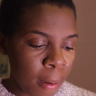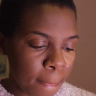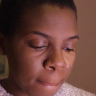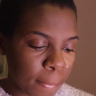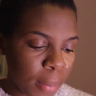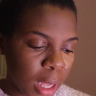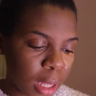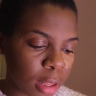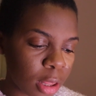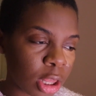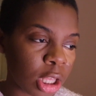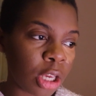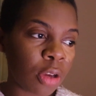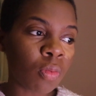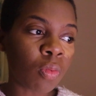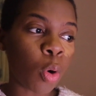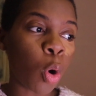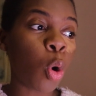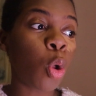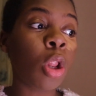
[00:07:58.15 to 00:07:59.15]
but the
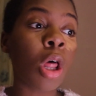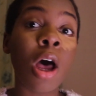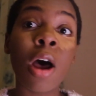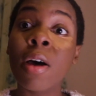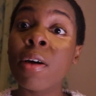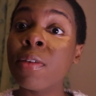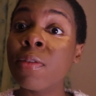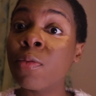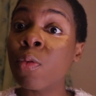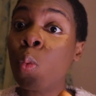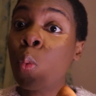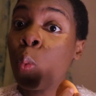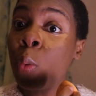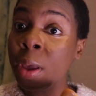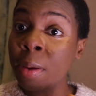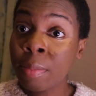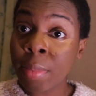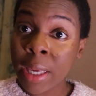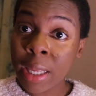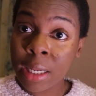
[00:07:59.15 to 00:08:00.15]
role of
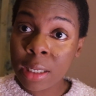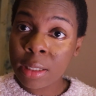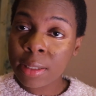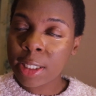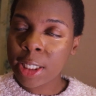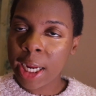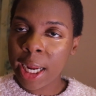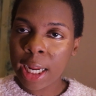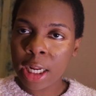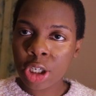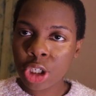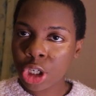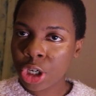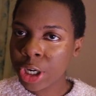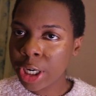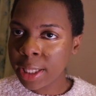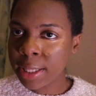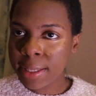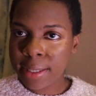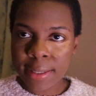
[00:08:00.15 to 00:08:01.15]
women changed
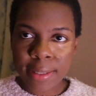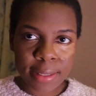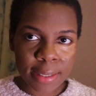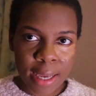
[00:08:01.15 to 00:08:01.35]
during this